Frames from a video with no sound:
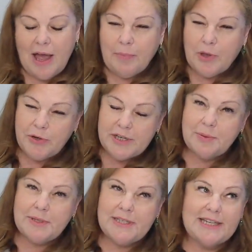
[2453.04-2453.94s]
curious
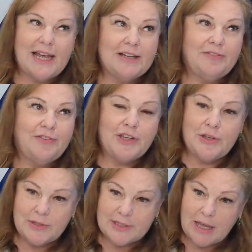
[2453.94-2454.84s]
to understand for
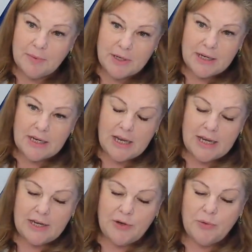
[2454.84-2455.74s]
you simon in,
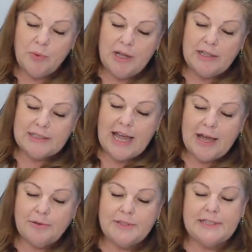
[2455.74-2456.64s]
and in your world
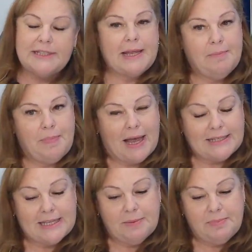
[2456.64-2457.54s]
how is it
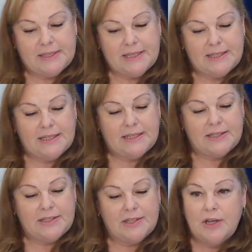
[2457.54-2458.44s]
impacting the
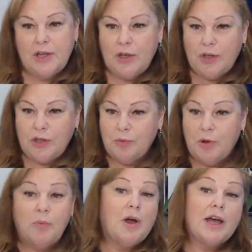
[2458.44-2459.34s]
businesses you
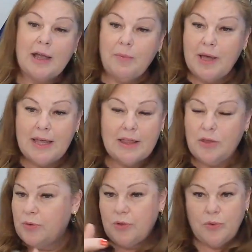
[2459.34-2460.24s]
are working with
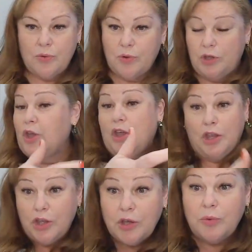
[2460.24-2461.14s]
your, your
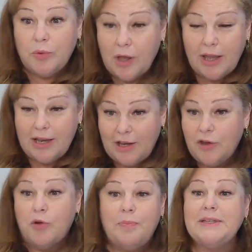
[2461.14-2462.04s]
you in, in
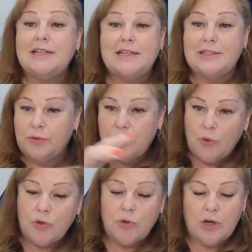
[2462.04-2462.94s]
your business or,
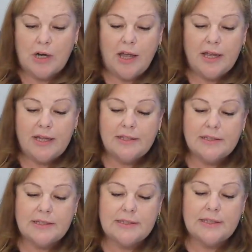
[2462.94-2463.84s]
or your
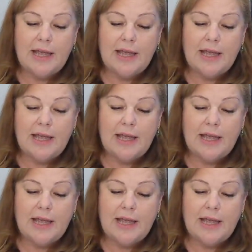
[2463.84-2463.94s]
clients.